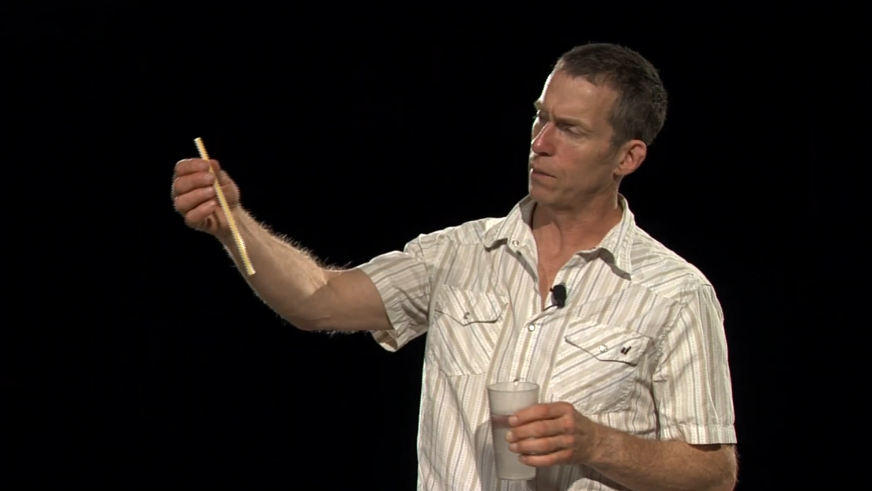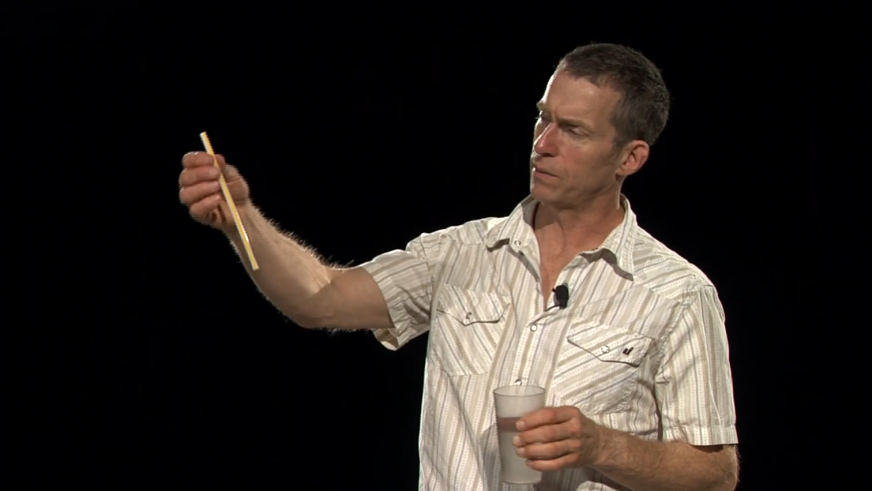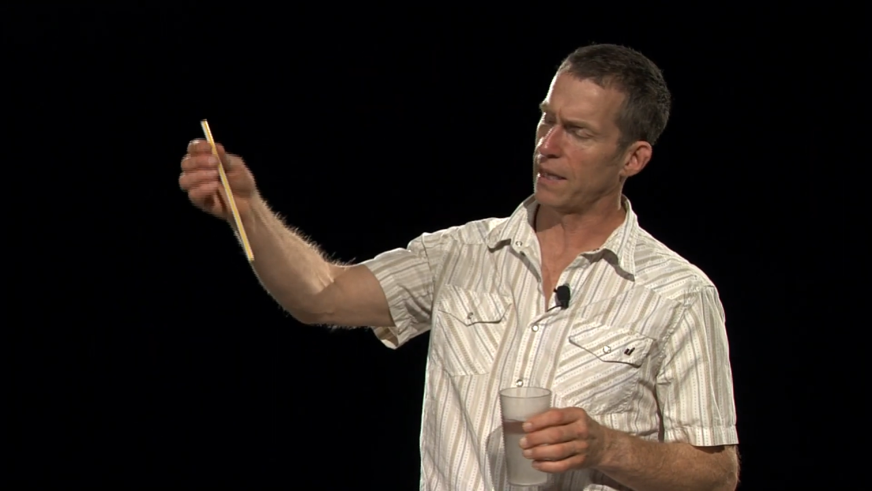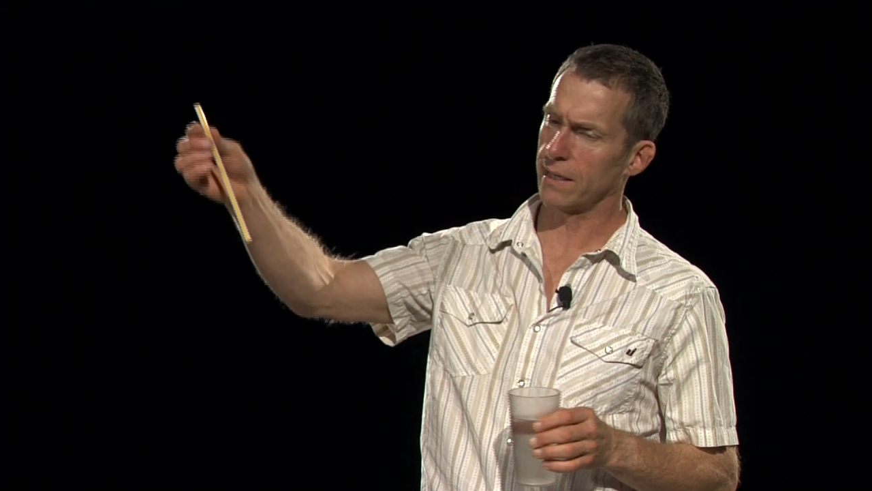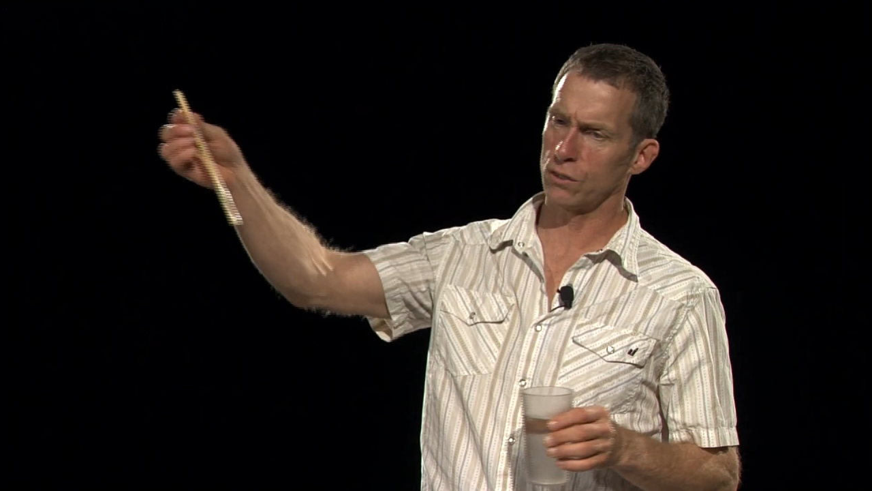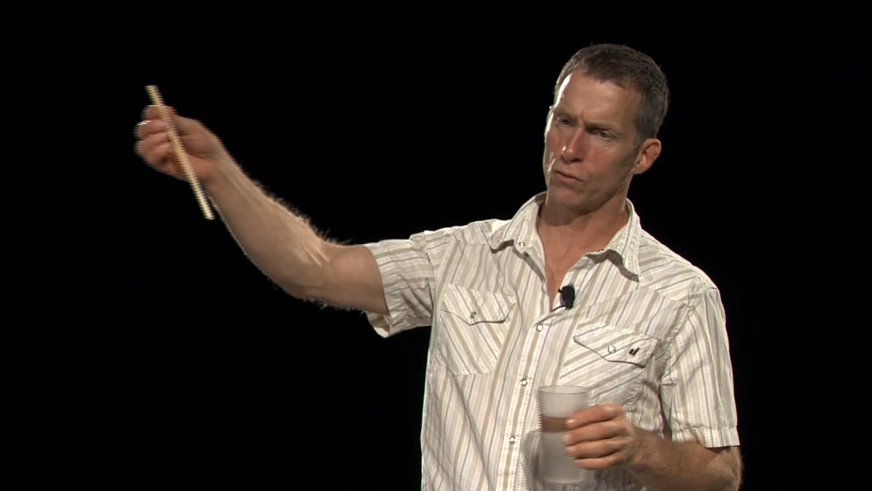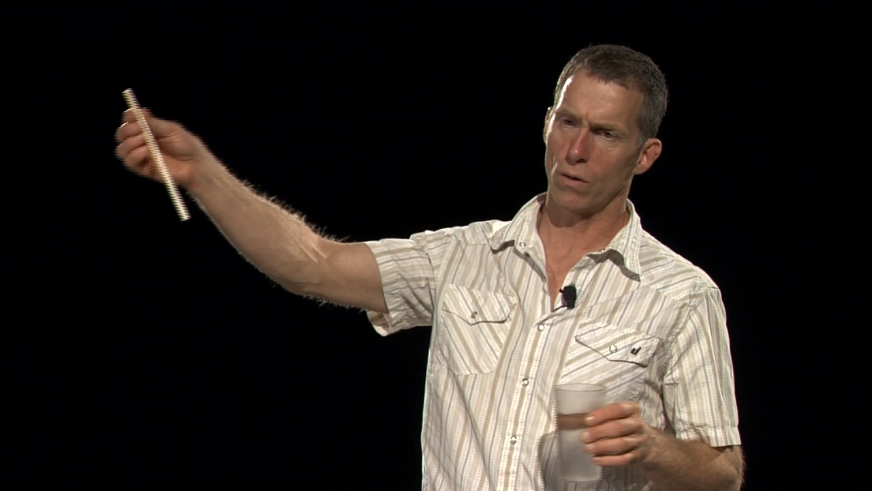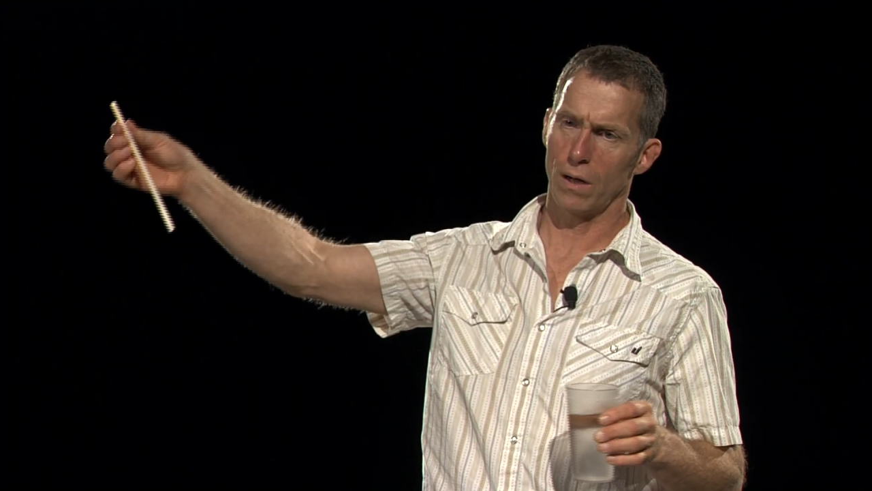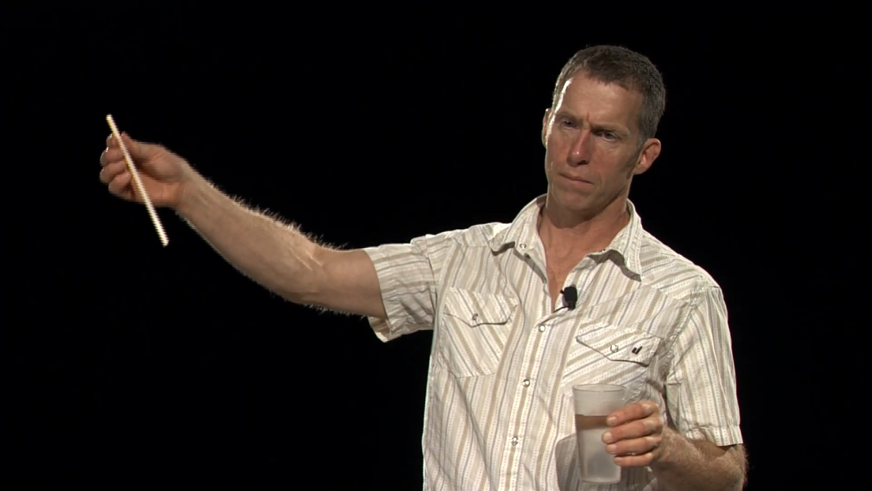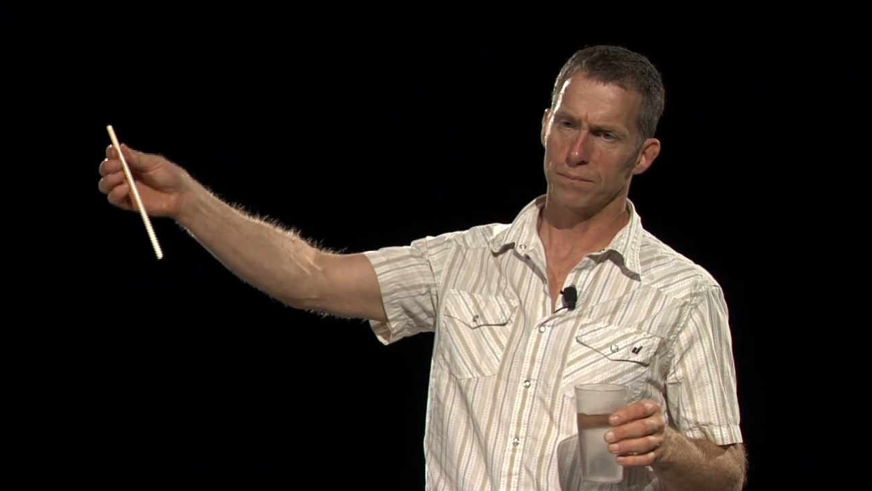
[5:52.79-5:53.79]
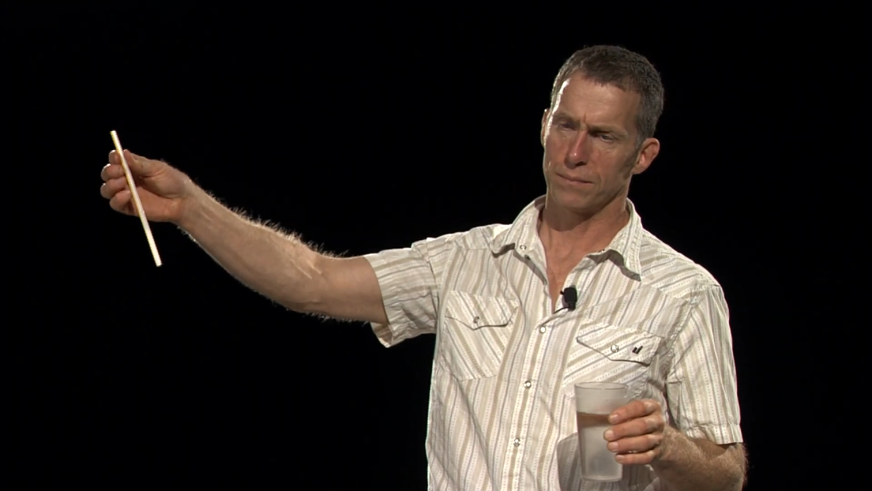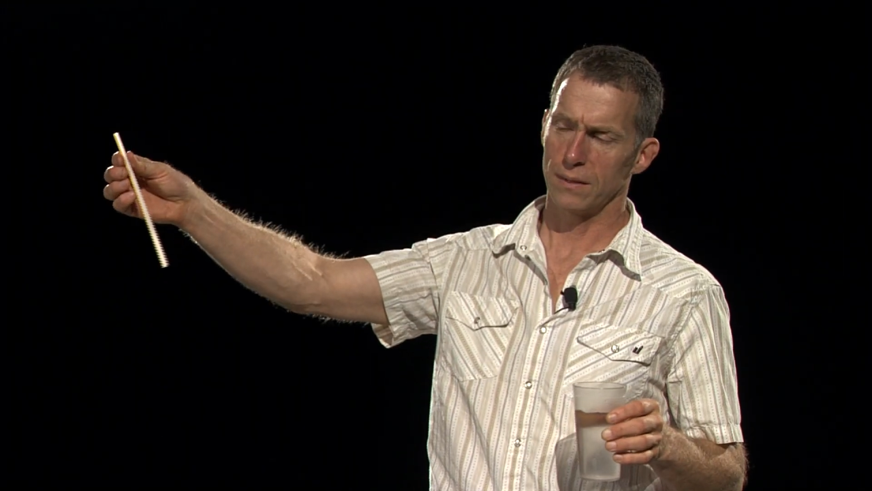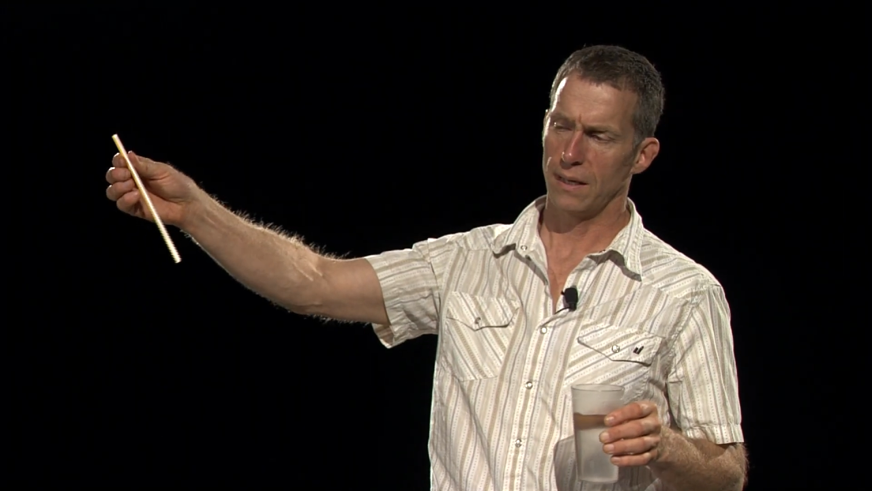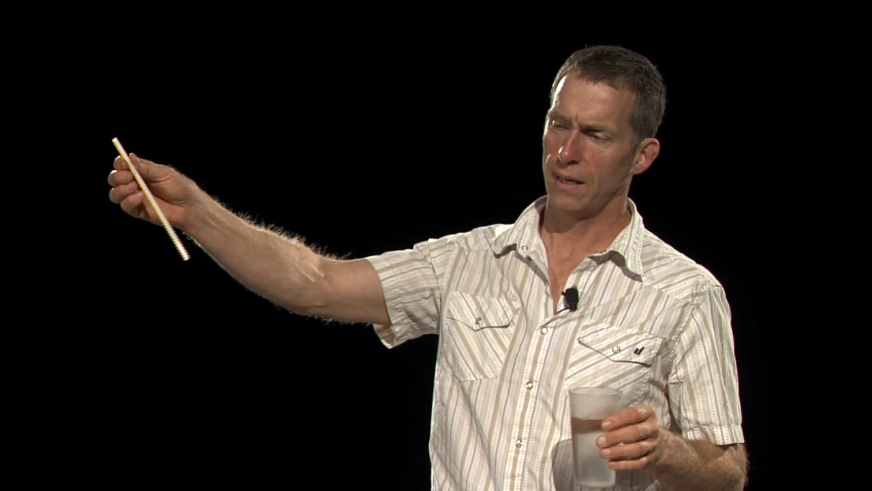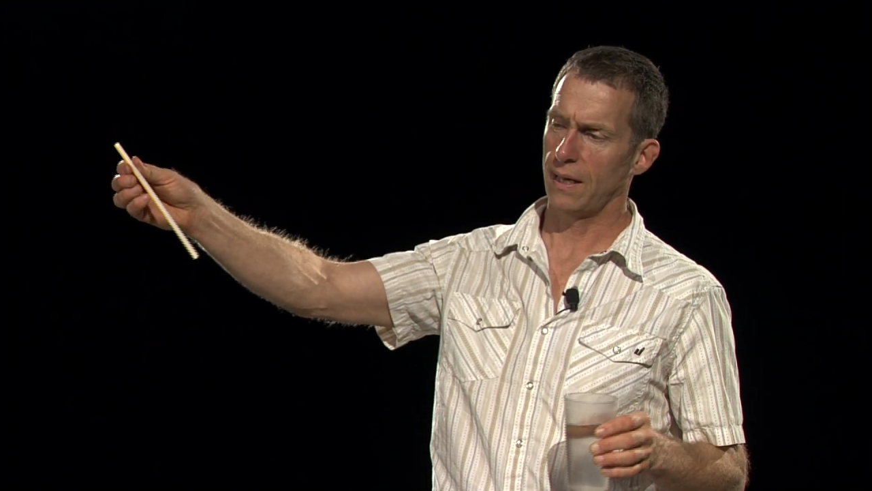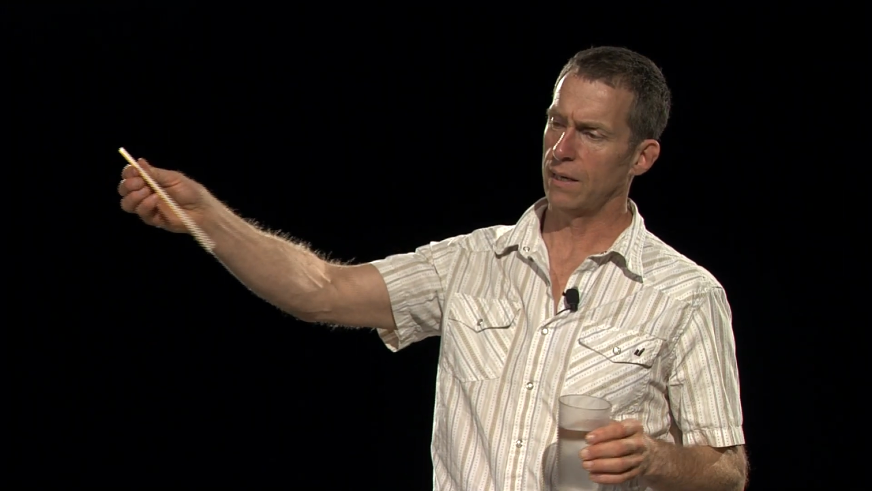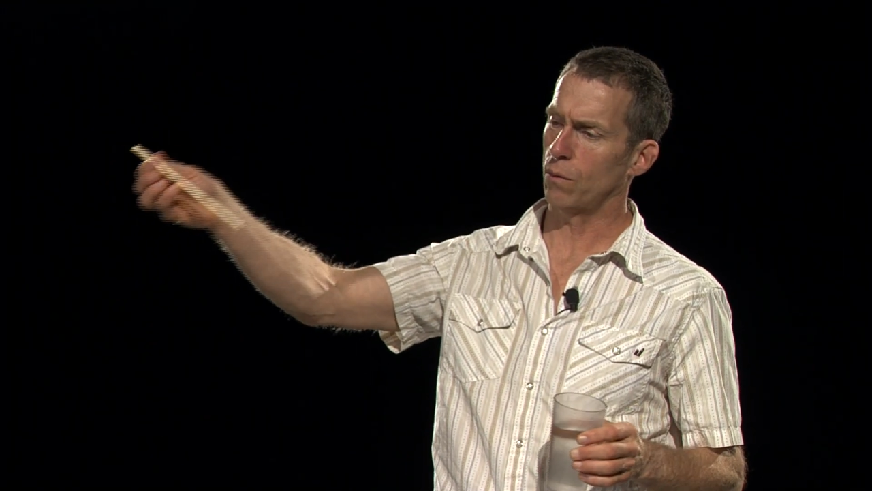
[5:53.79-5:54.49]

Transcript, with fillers: He would take a straw and